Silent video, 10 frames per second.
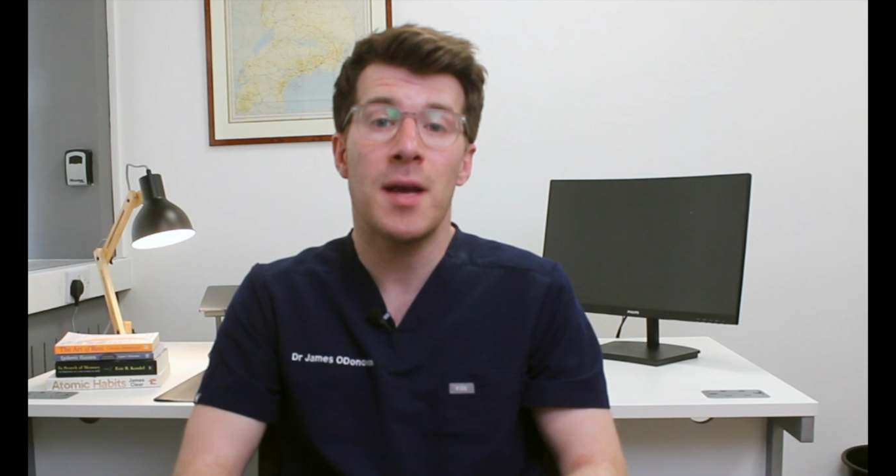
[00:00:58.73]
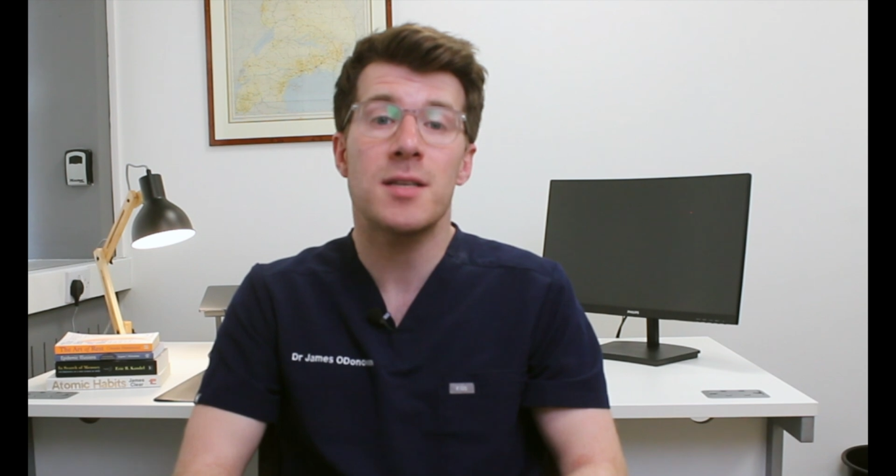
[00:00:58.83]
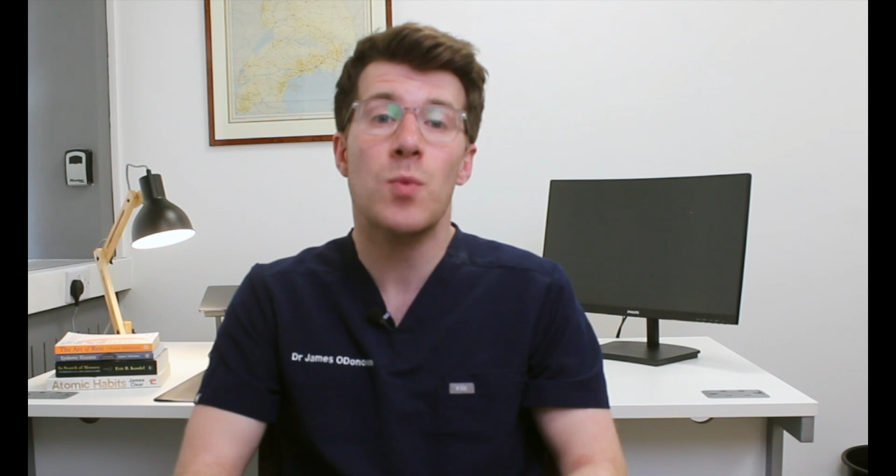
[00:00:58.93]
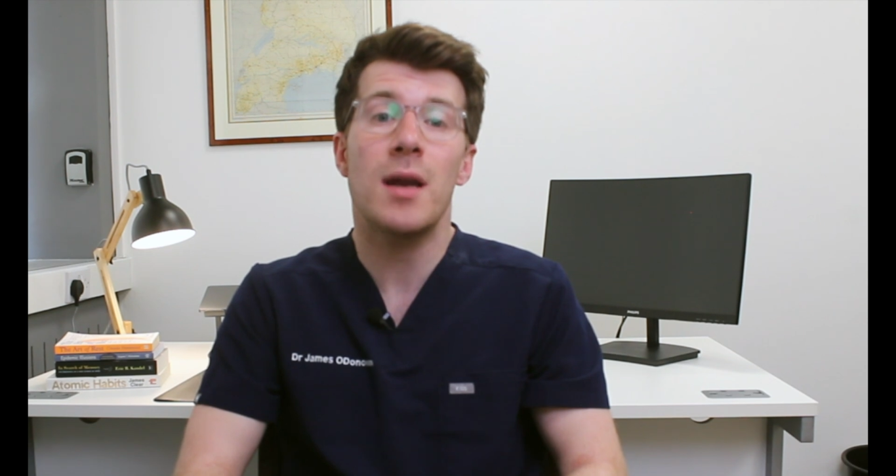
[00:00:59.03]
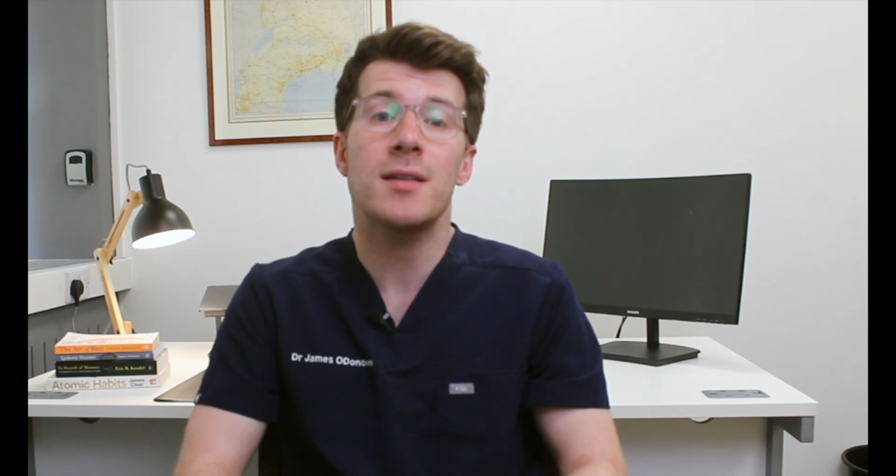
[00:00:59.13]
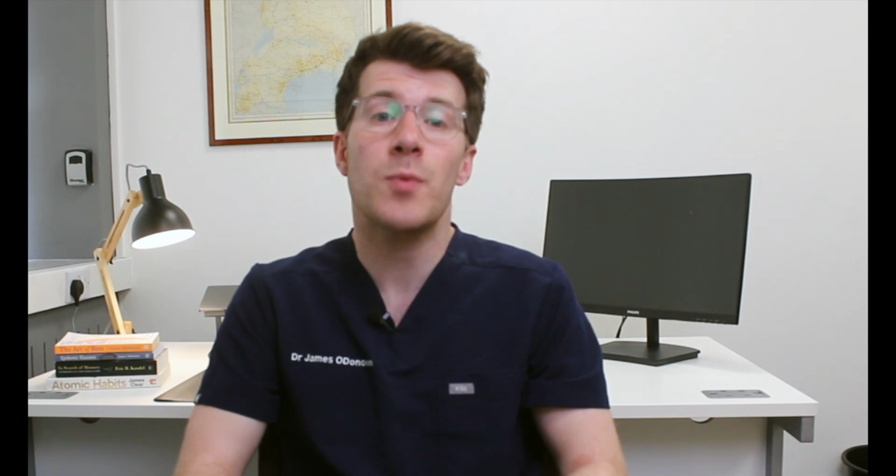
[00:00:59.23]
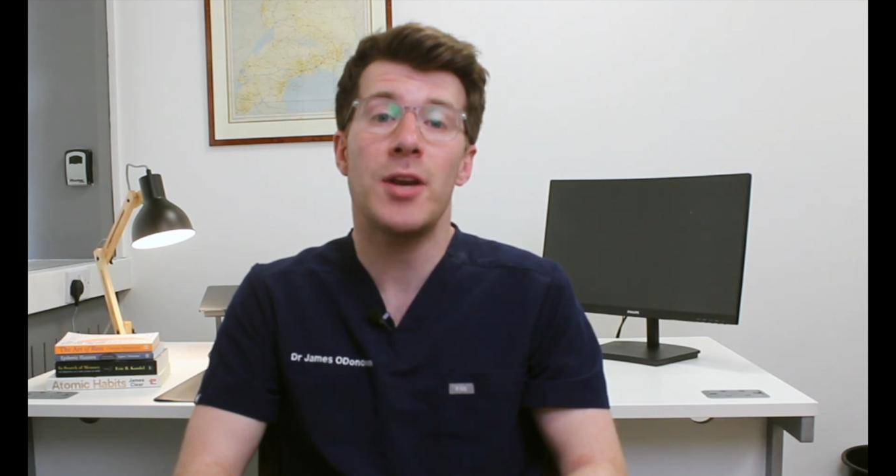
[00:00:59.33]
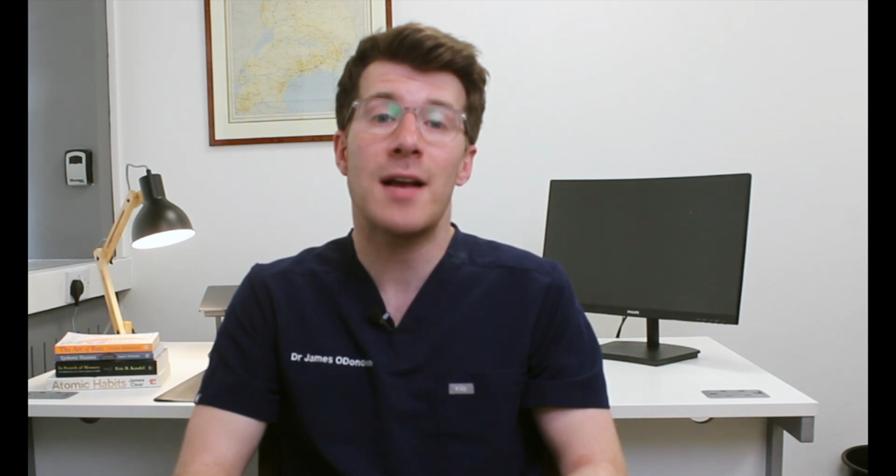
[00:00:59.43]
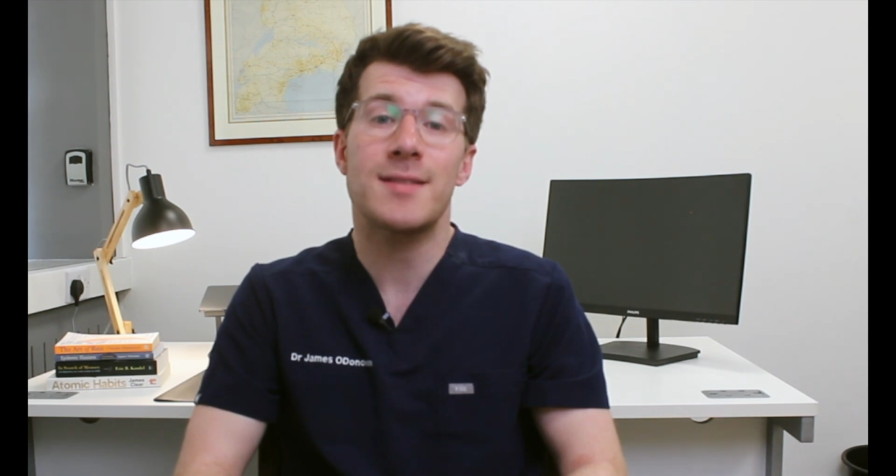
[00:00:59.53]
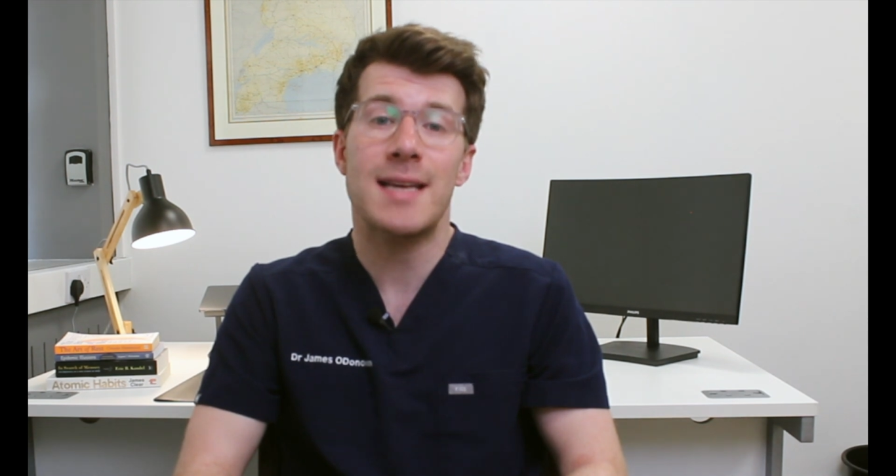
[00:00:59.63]
as well as when
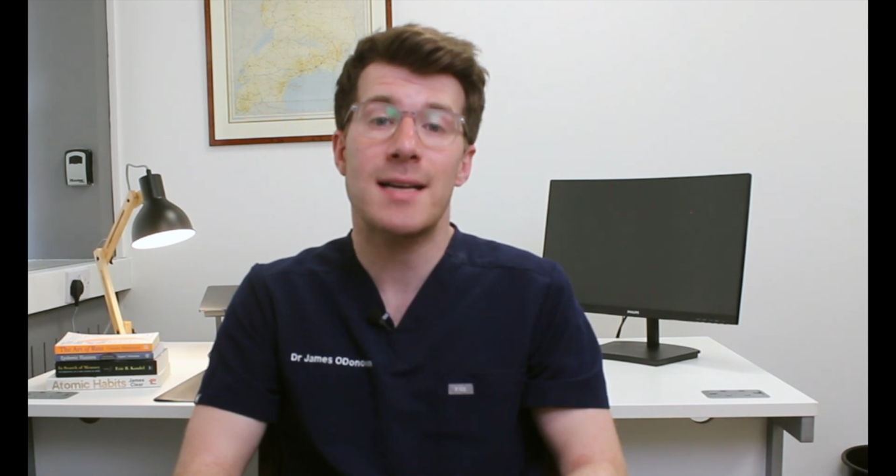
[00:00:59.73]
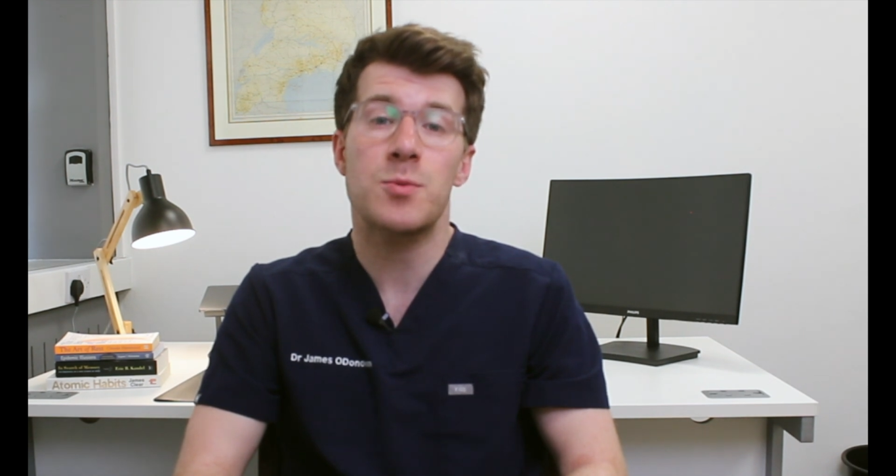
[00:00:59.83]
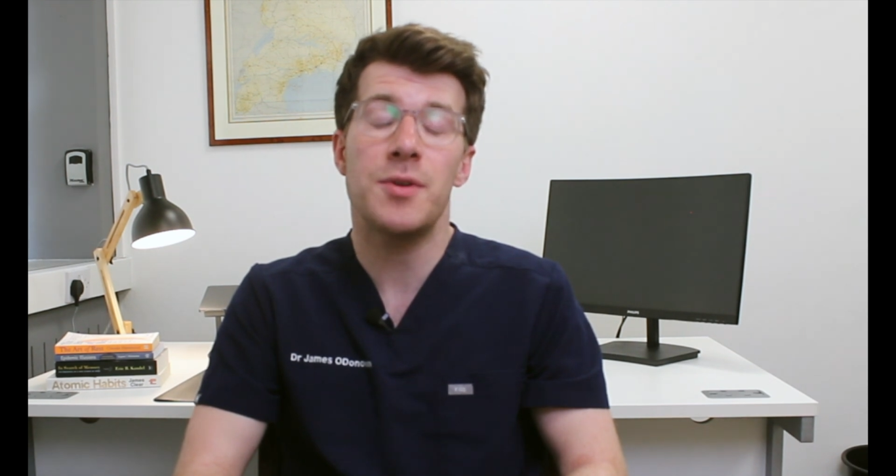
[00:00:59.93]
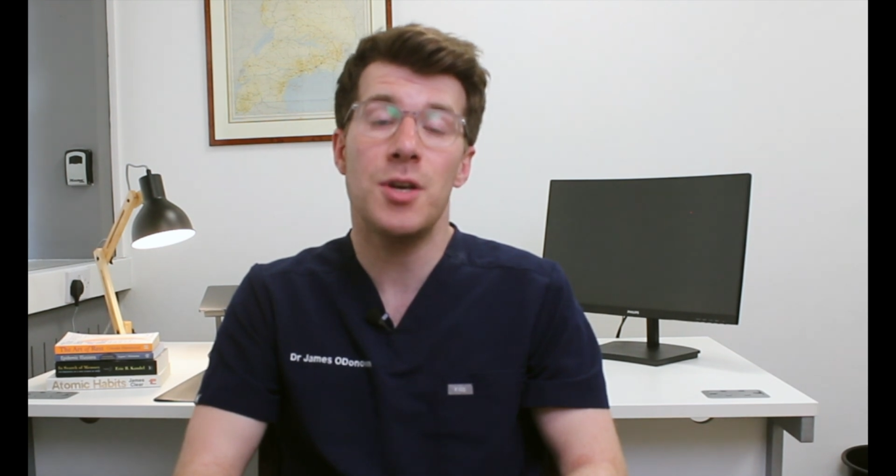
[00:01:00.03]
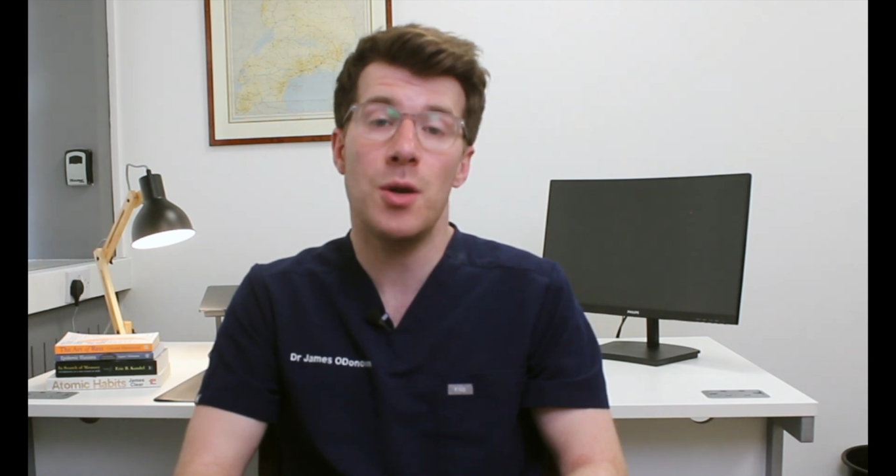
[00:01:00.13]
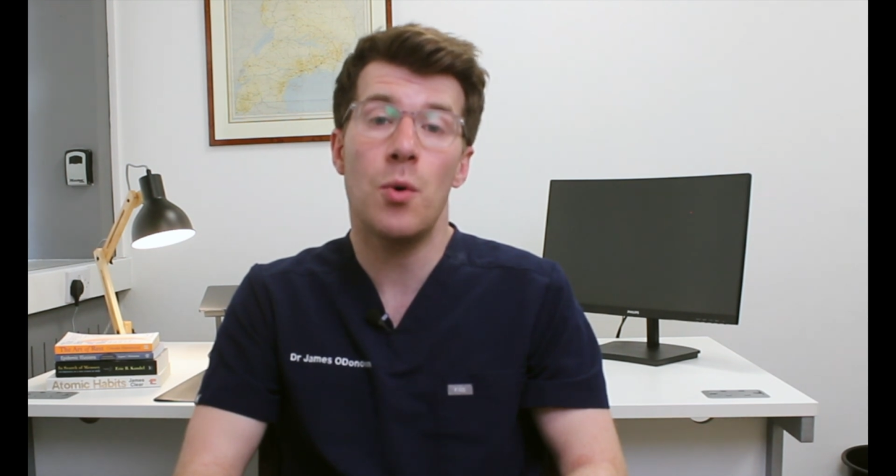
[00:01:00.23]
you have sex with new